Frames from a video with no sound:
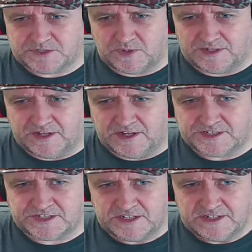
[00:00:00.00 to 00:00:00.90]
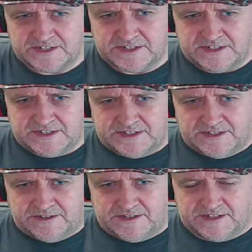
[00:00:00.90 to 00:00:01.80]
quite nice.
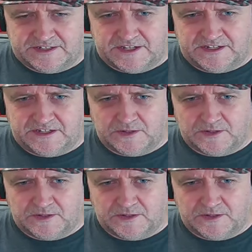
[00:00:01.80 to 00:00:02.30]
And uh, you know